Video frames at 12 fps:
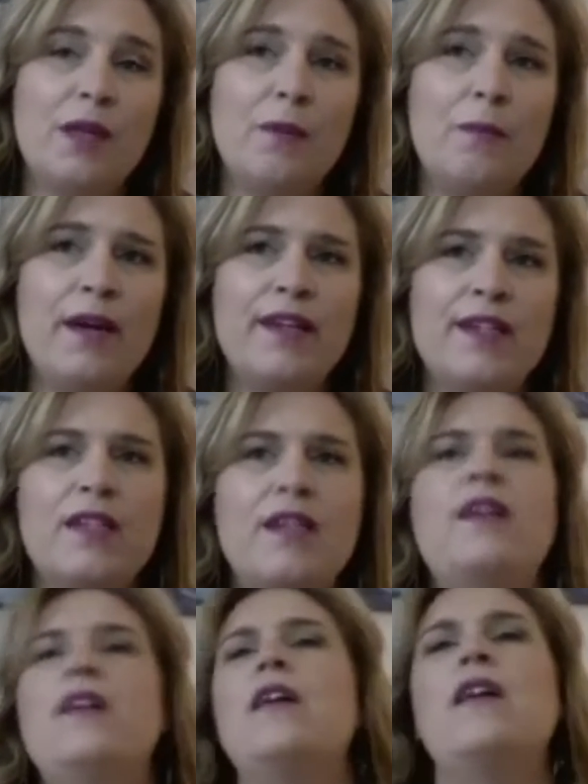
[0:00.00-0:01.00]
But
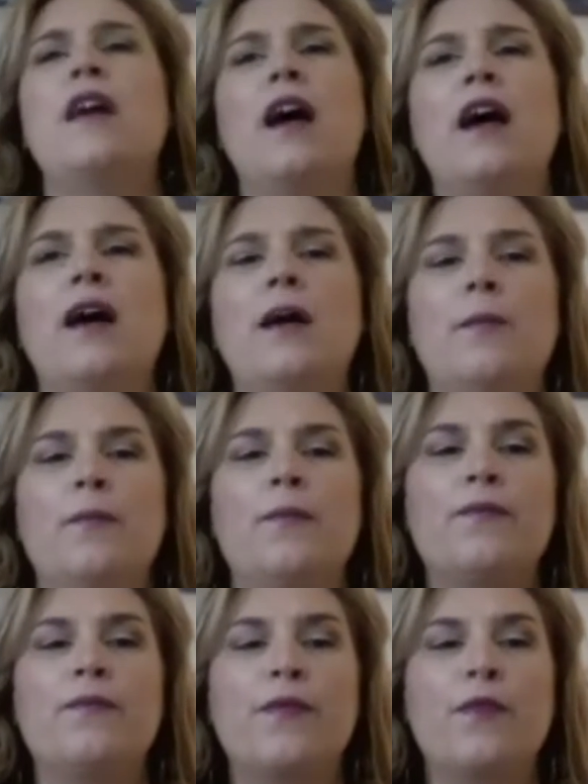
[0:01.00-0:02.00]

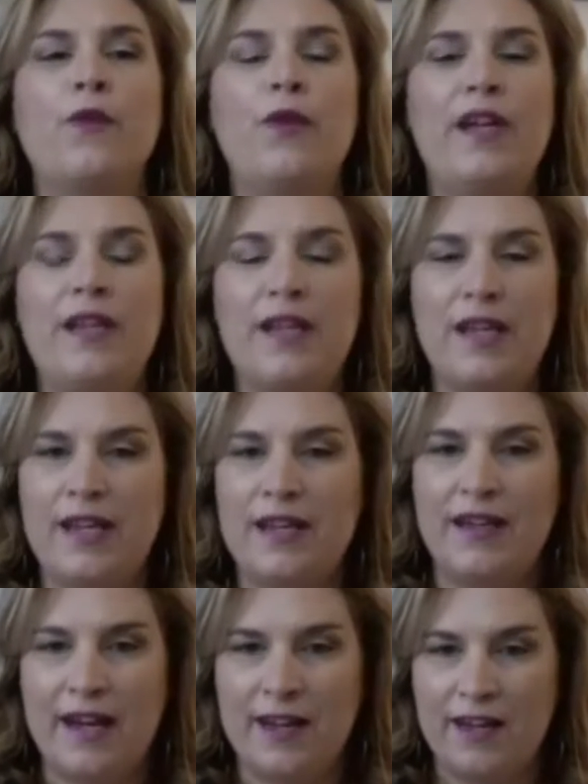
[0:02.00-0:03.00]
we needed
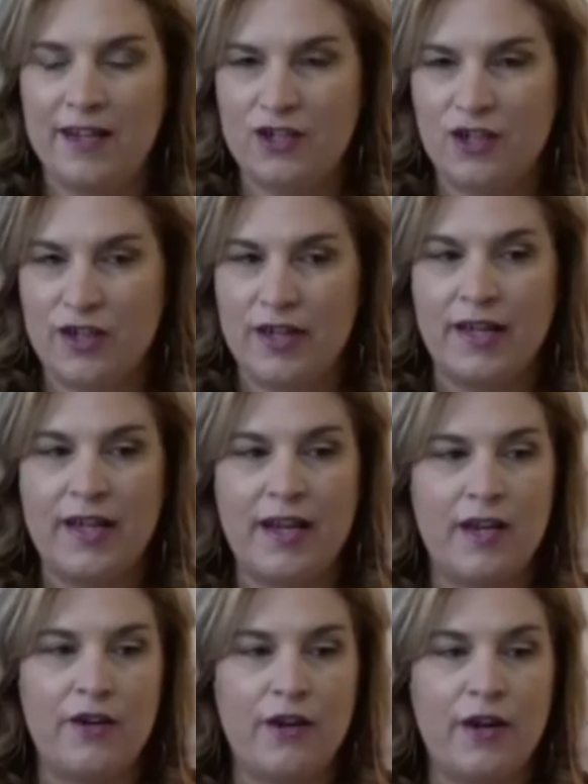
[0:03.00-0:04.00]
that electronic
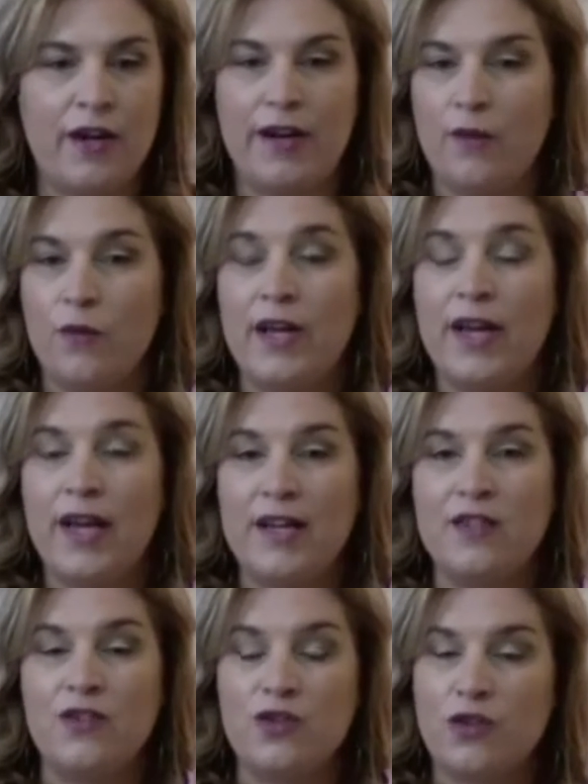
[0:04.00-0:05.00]
calendar, and we had
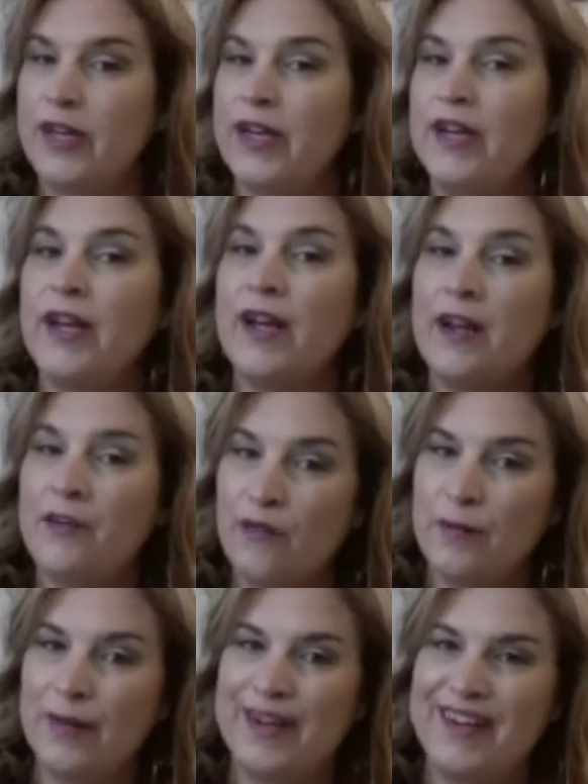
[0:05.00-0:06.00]
to train
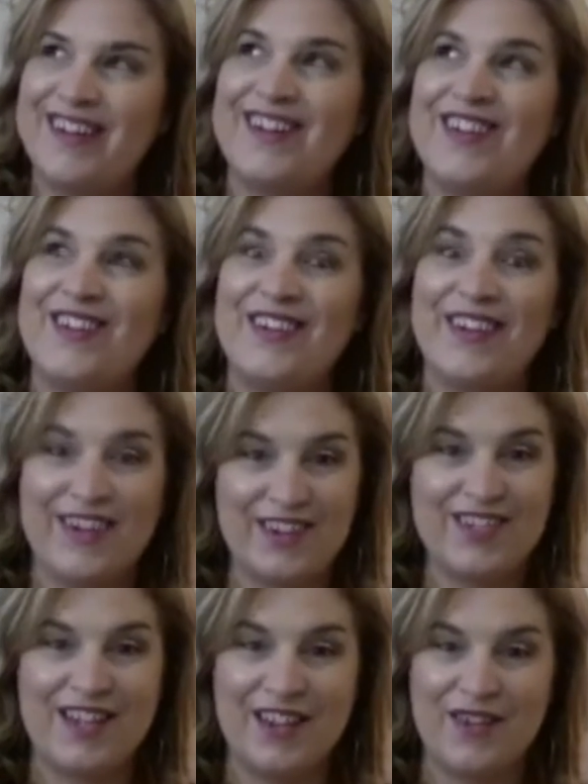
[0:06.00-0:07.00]
everybody, including
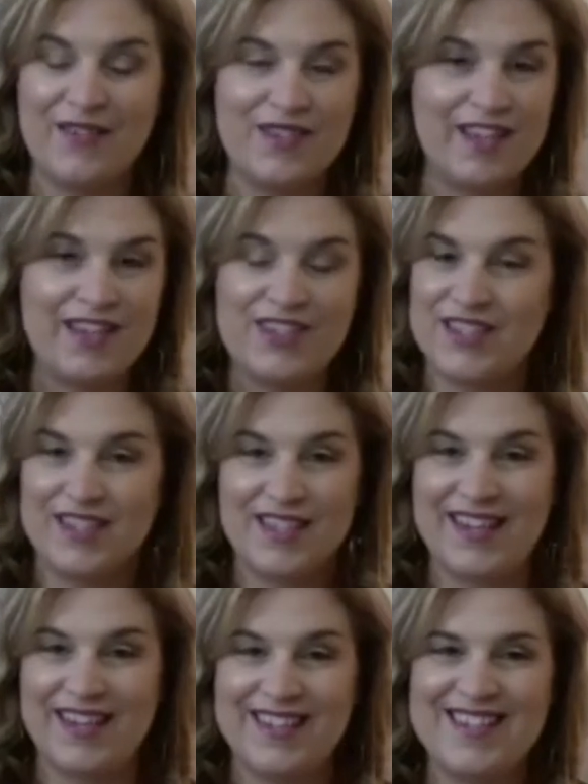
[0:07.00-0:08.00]
ourselves, not just the
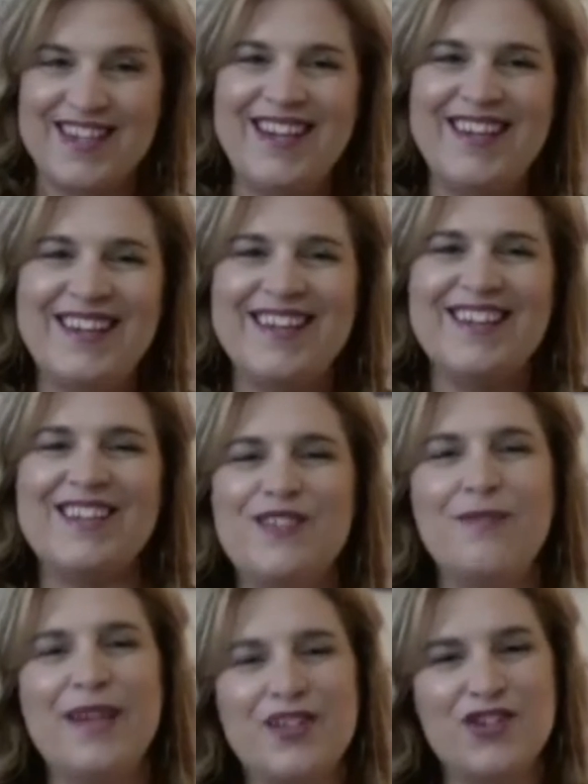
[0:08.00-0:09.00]
kids, to
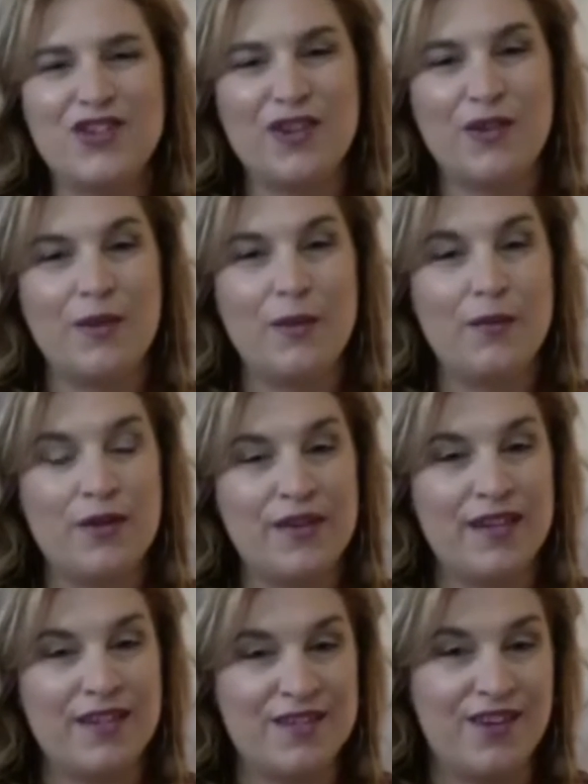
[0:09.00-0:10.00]
make sure that we put
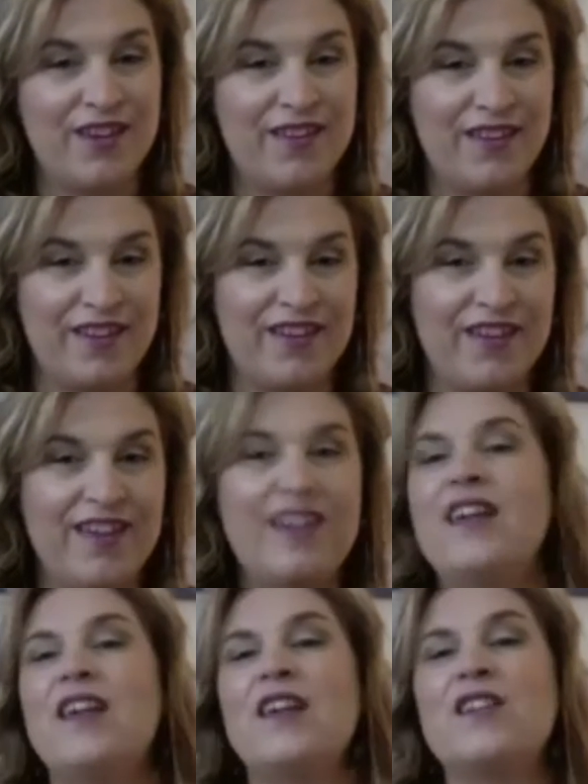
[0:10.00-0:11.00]
things on there
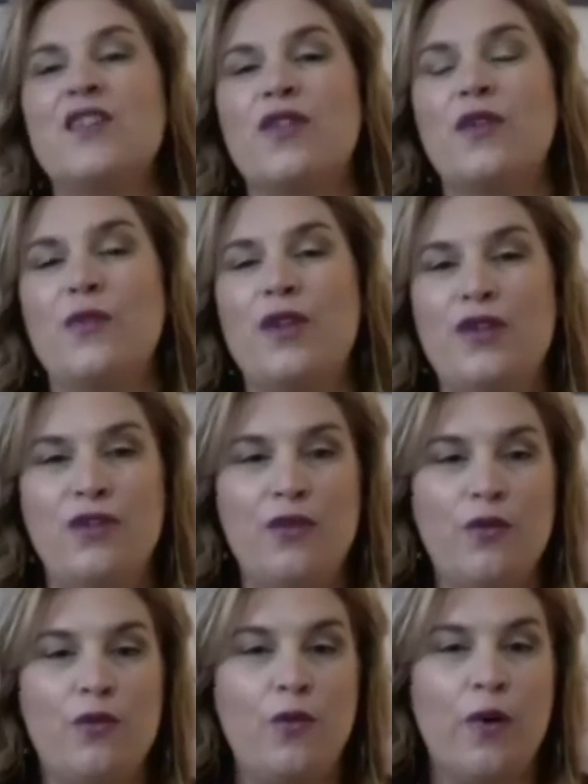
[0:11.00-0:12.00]
so that we
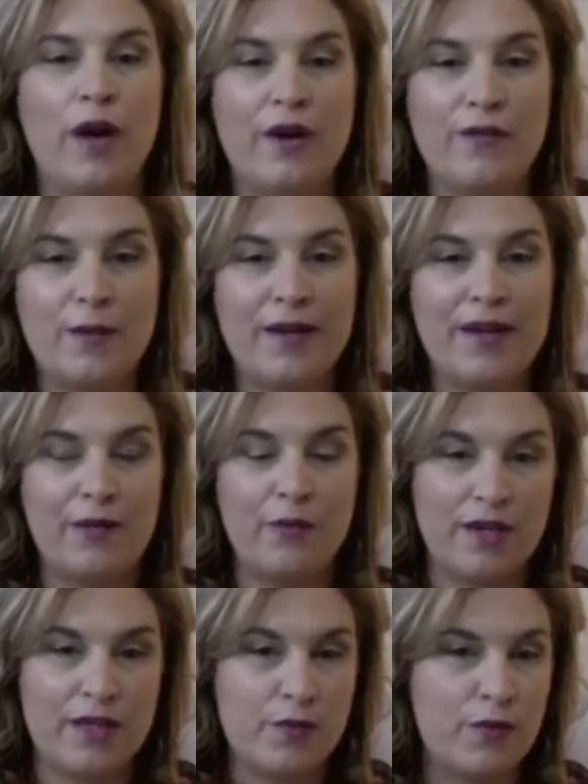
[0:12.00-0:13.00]
knew where everybody
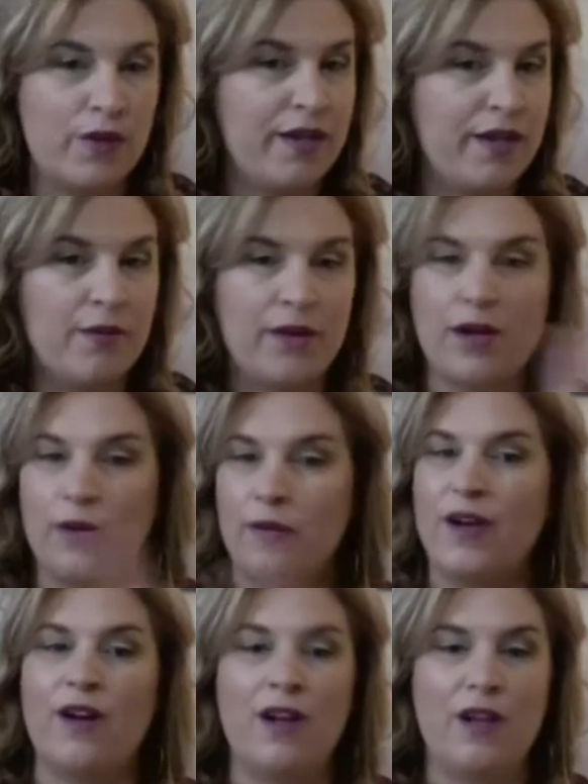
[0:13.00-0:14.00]
was, where they were
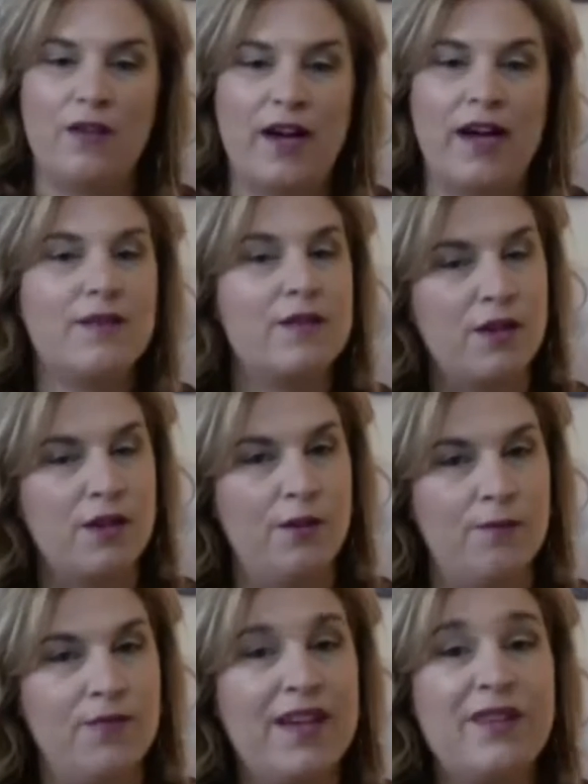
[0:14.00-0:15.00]
going, all of that.
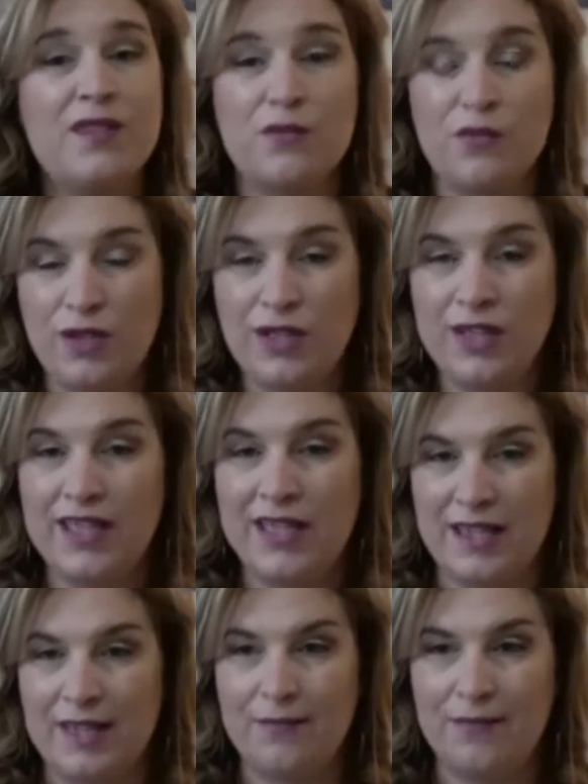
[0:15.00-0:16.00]
So that was really
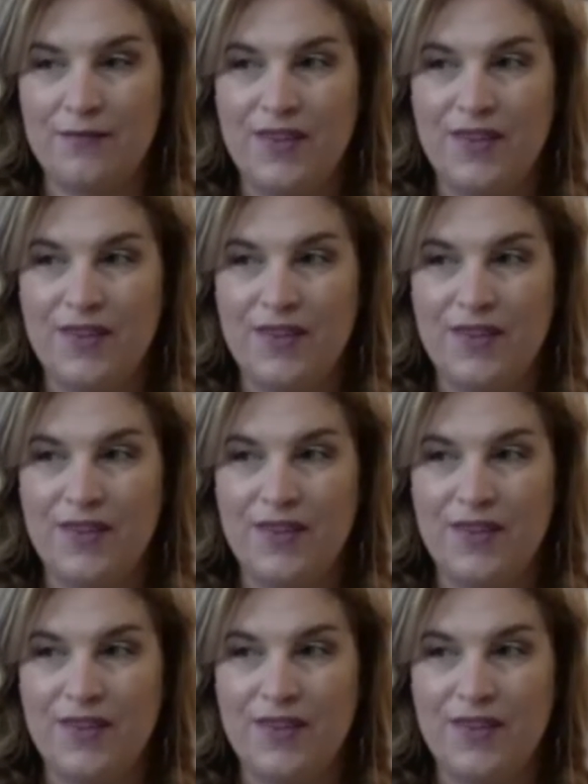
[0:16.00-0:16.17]
key.